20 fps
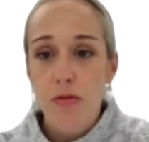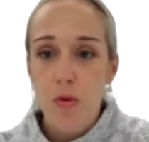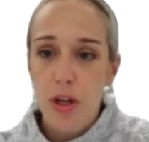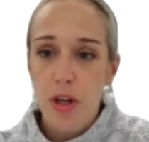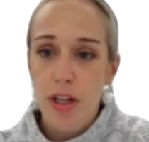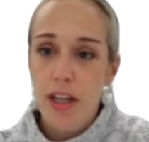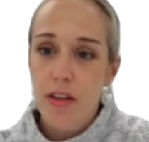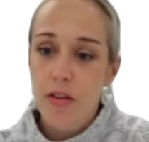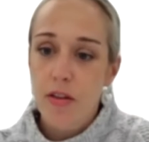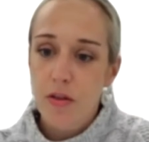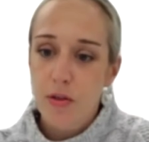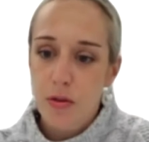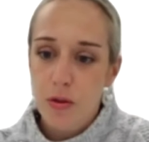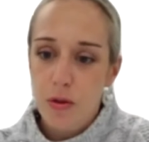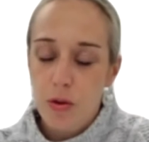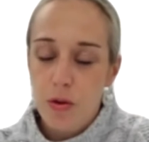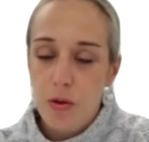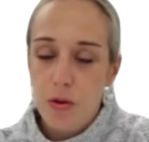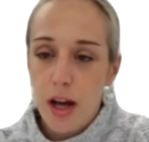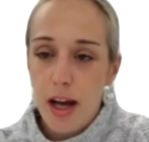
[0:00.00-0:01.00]
of working
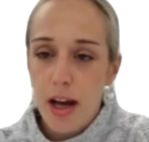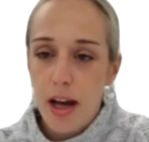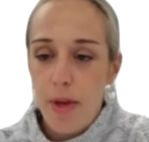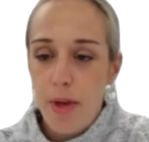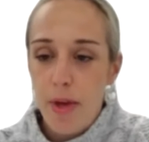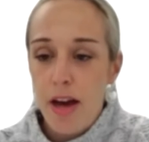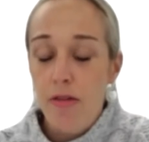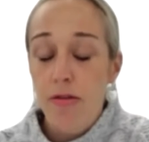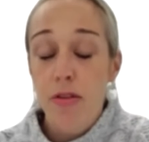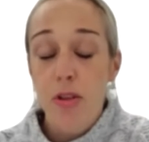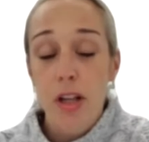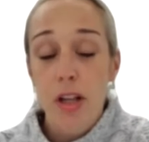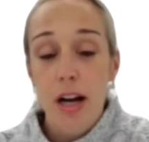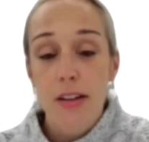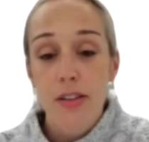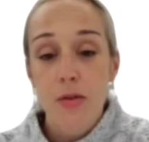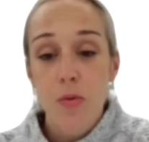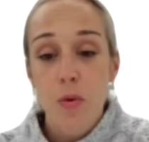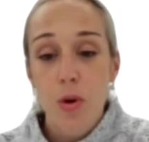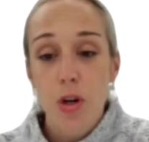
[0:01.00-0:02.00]
through um, out of
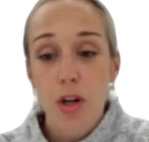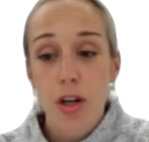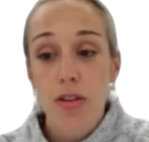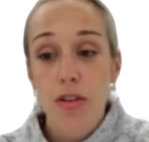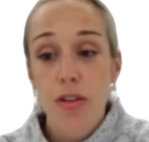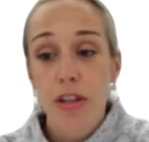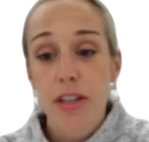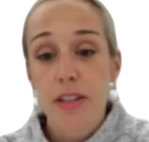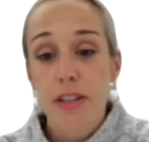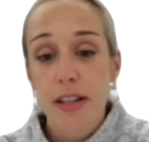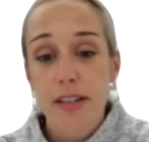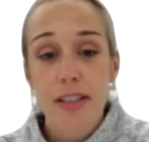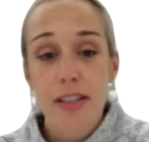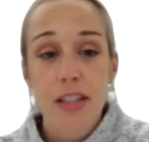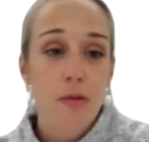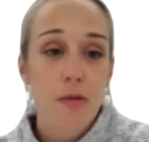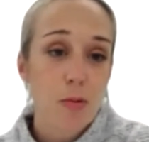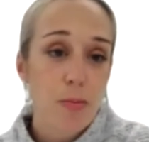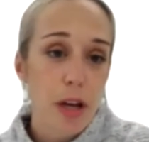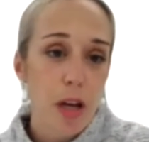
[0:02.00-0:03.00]
class work that does
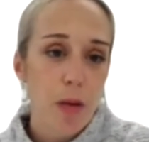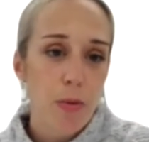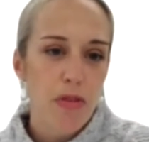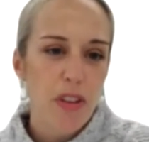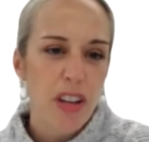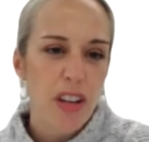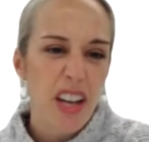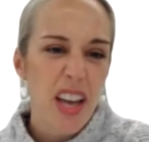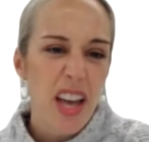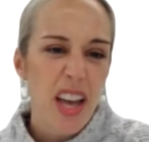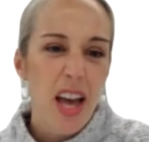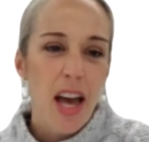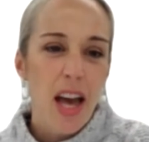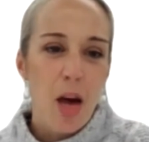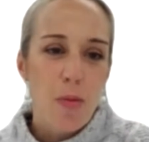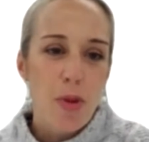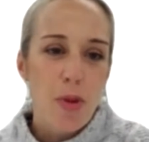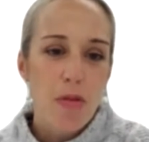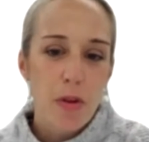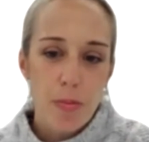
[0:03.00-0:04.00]
seem to be a bit of a
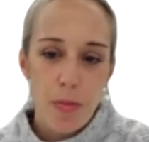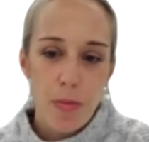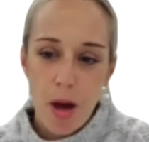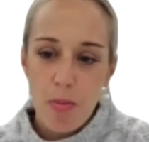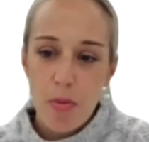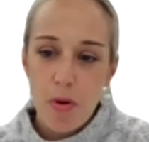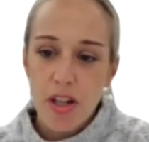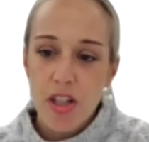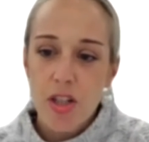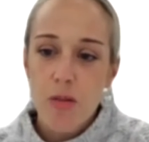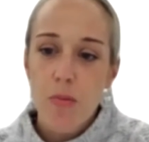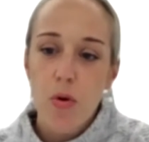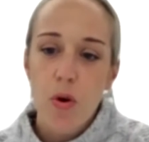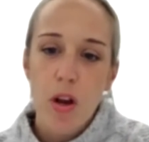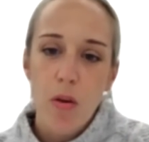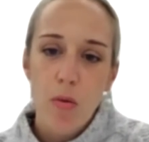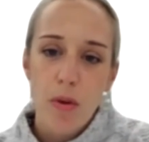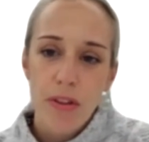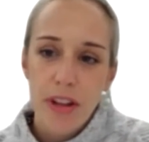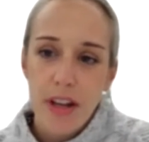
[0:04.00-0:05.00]
bit of a, a pressure
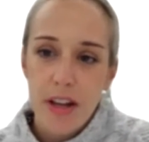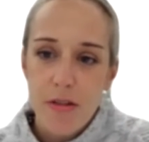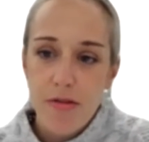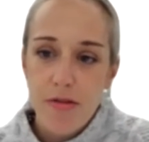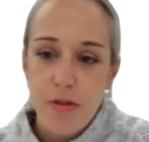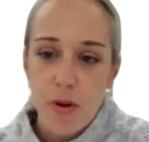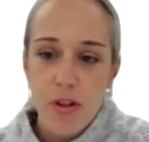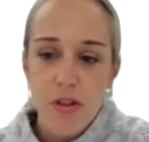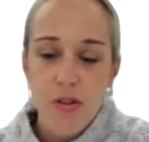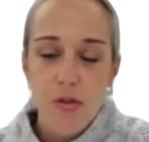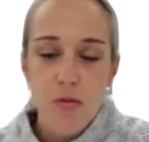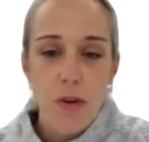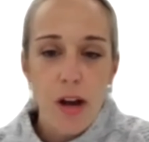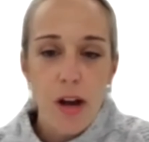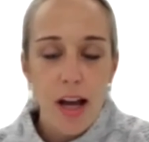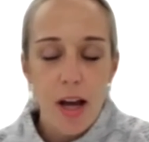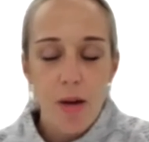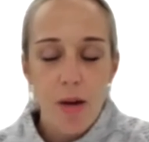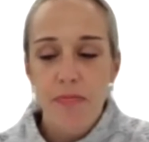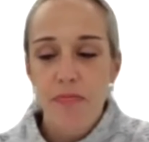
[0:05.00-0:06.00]
point when they're first
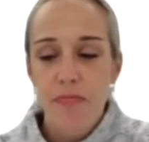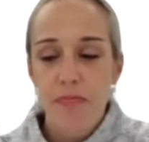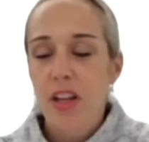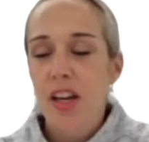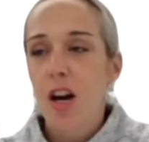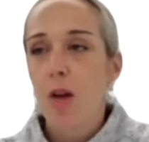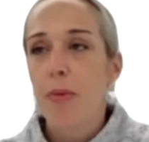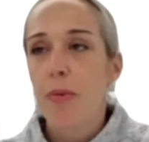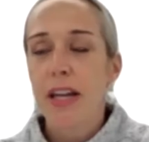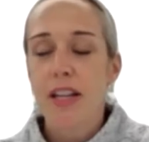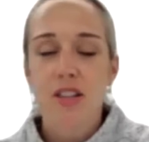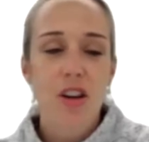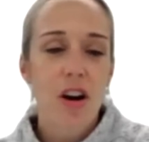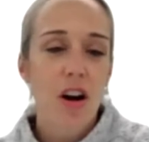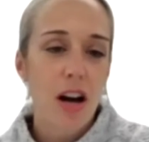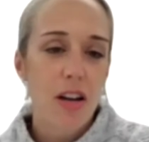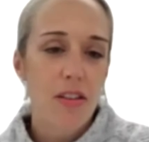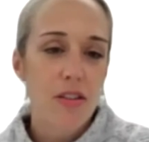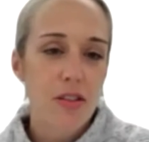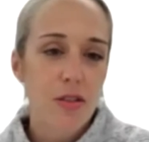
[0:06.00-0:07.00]
um, coming into
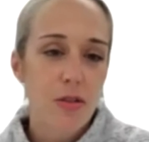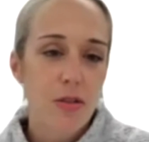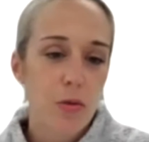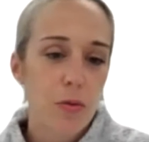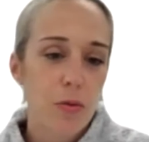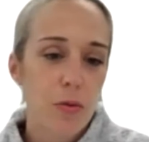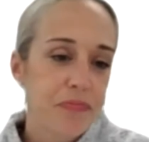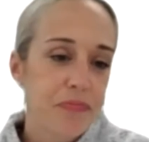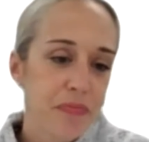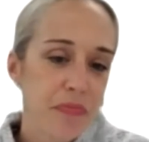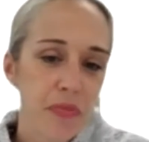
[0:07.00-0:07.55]
high school.